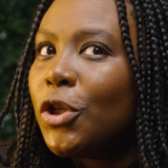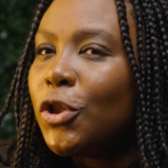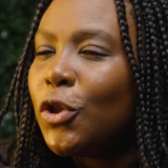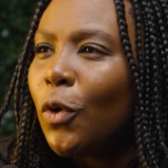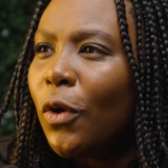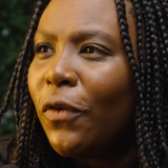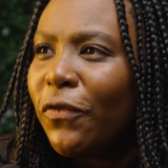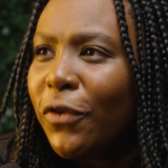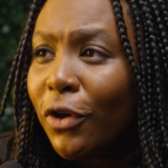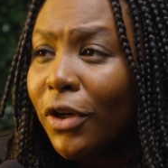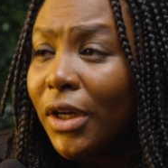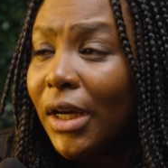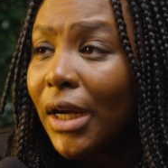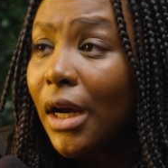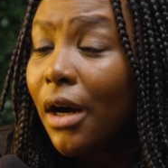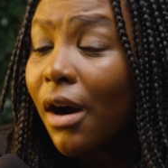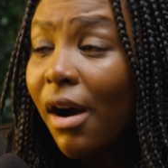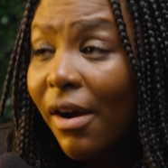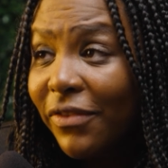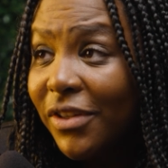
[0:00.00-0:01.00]
So if you're in
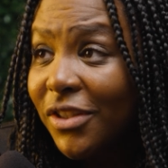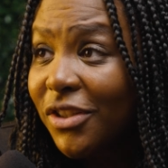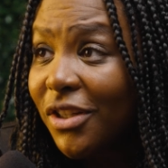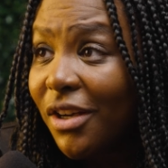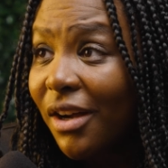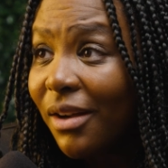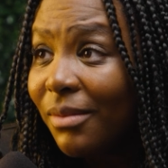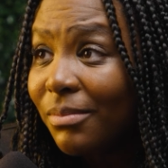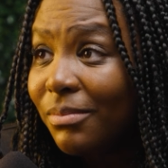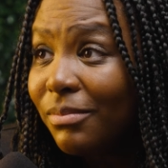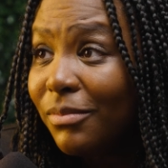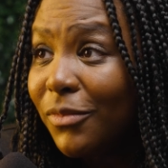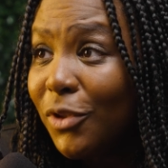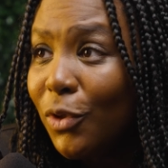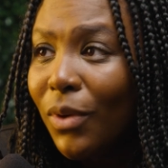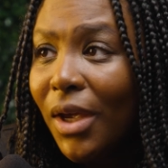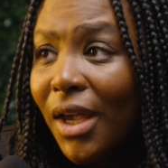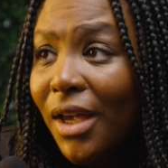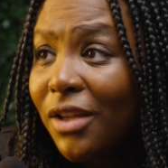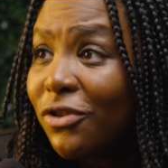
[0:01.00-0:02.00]
a coffee shop,
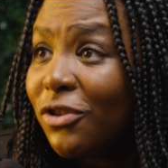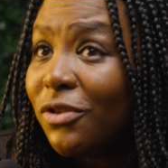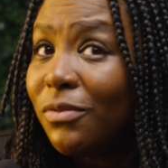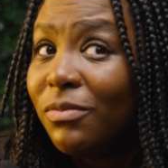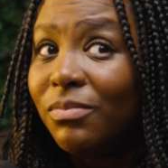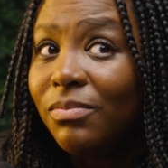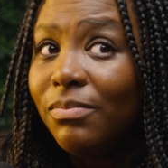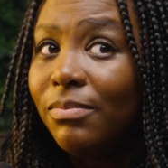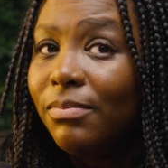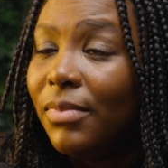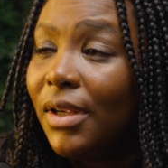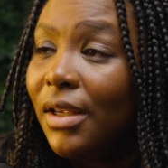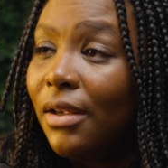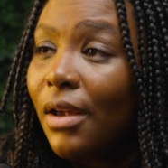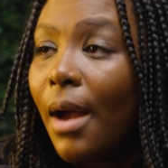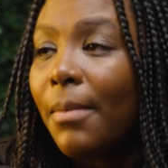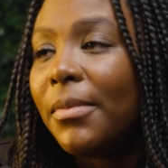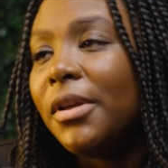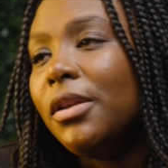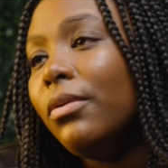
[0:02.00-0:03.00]
you can't just
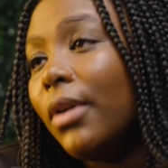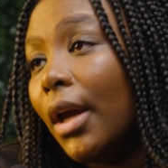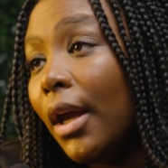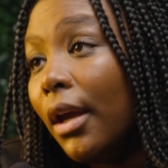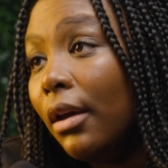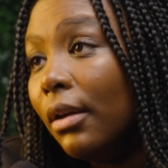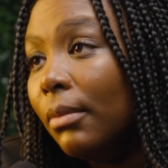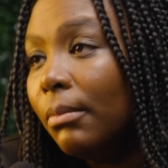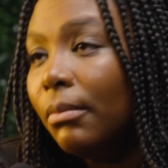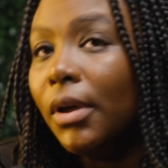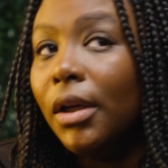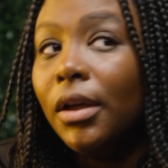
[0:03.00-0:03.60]
be I mean you can,